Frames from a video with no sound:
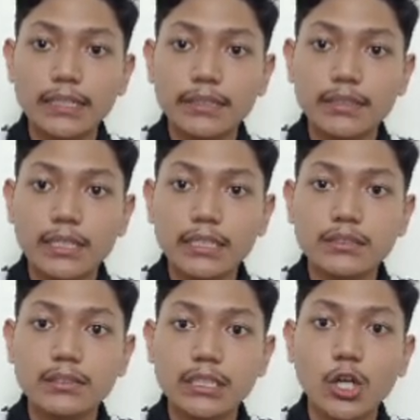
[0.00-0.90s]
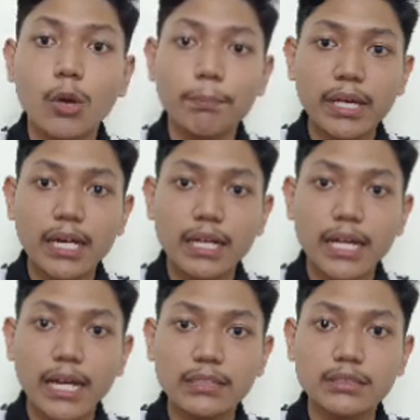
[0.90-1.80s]
Increase the
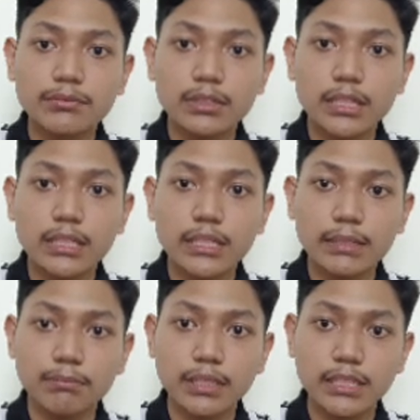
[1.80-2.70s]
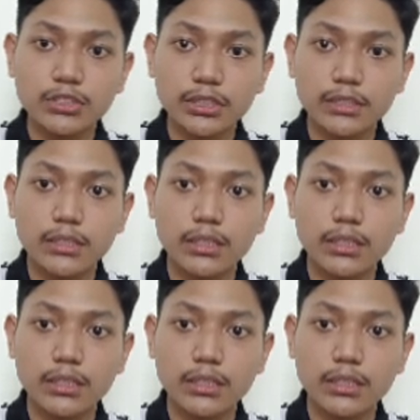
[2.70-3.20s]
OPR has several implications.